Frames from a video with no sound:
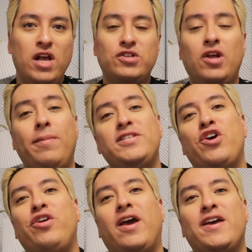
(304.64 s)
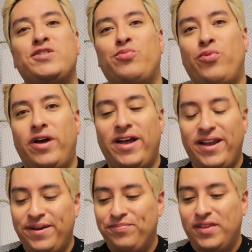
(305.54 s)
So let me tell you guys
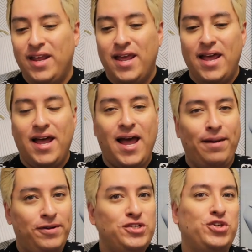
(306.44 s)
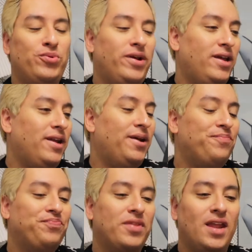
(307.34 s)
what I've been doing.
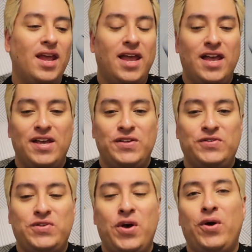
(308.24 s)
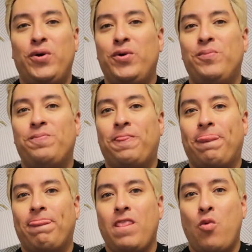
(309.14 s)
So
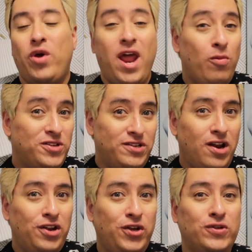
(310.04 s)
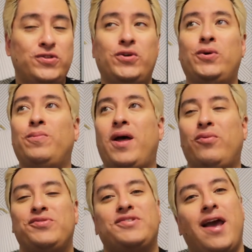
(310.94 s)
when I wasn't on YouTube, I
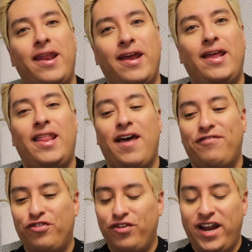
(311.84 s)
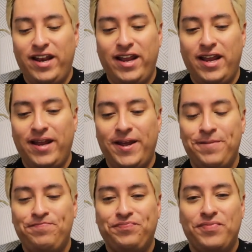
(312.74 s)
was kind of
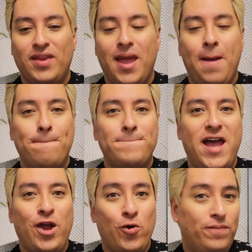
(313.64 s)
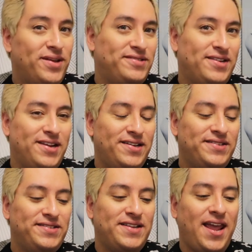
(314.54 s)
elaborating my own
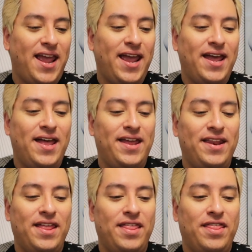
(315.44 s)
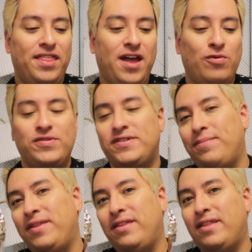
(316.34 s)
business, and that was
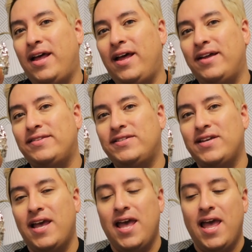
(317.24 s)
something that